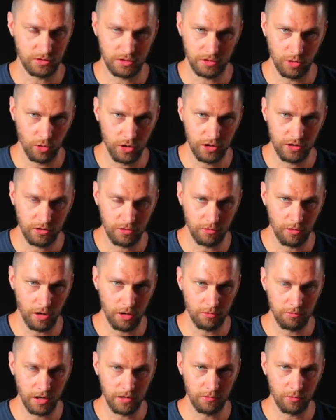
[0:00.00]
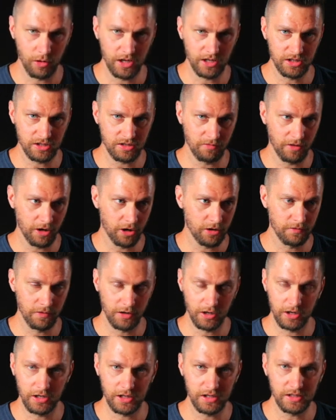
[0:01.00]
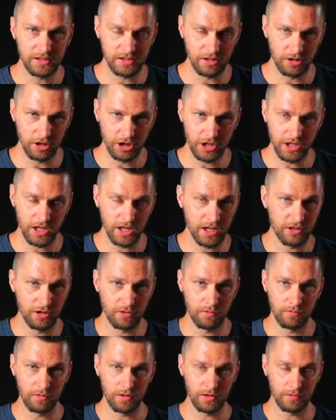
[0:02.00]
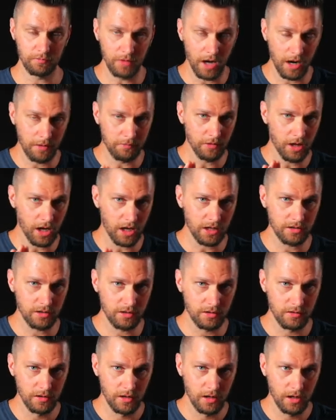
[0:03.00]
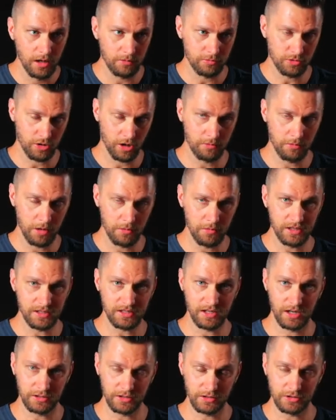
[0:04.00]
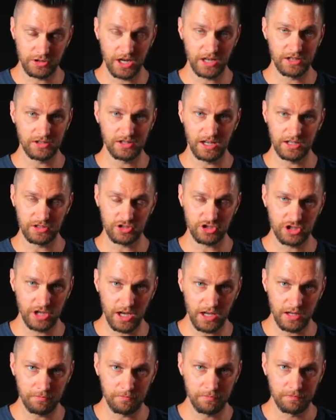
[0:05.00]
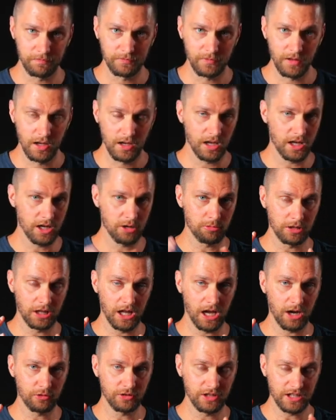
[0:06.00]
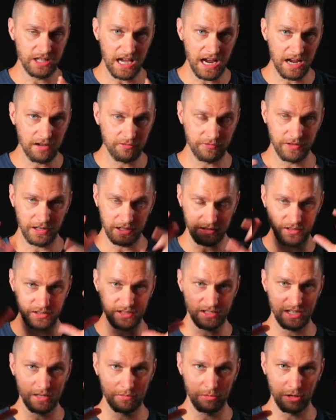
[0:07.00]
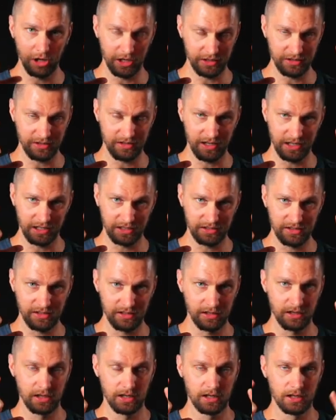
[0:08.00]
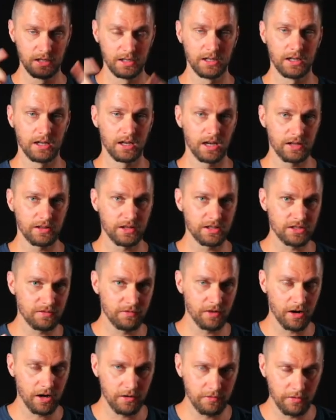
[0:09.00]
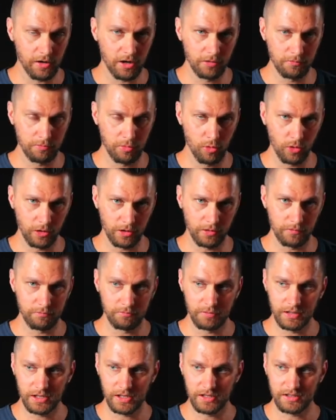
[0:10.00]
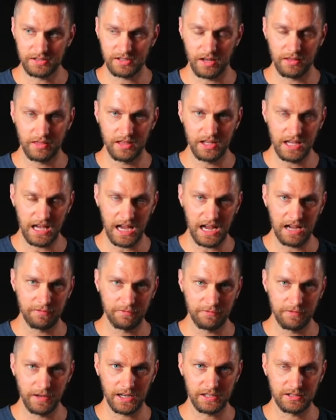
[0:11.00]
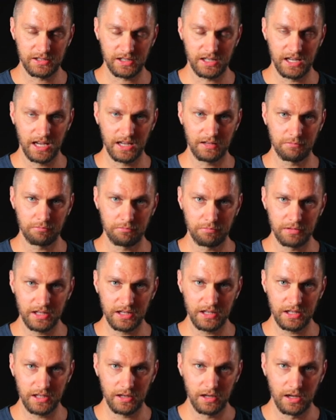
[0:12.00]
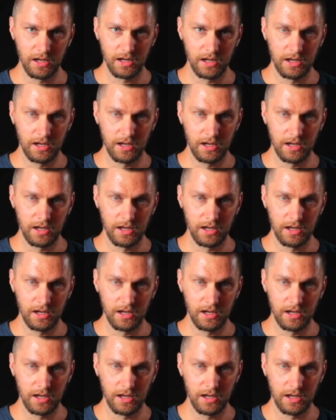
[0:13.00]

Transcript: going throughout my range very, very easily. I'm not trying my best not to change that shape, and I'm allowing the affect to stabilize things. And that's very, very important because the affect can be